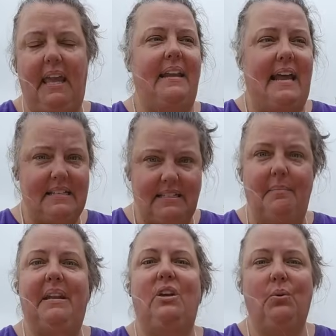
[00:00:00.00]
And as
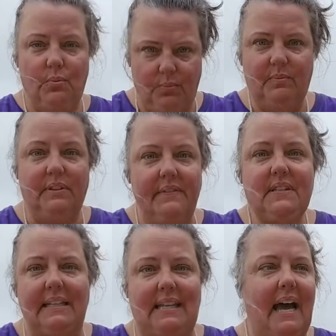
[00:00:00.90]
somebody who lives
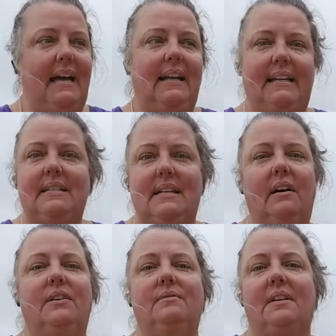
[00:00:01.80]
like that, I can
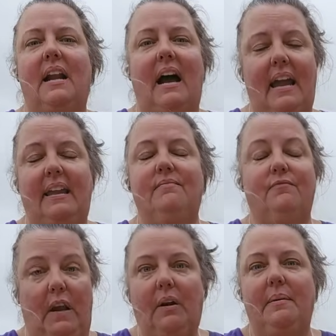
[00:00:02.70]
tell you that I
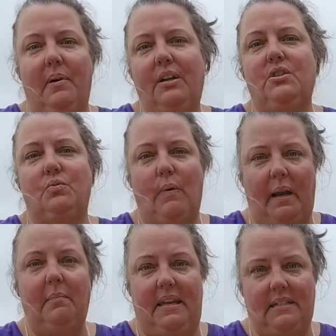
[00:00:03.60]
very much
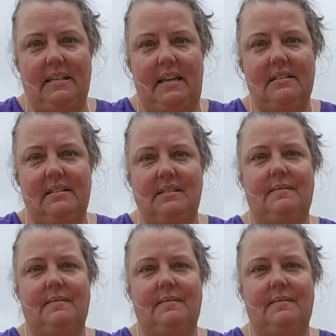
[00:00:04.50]
recommend this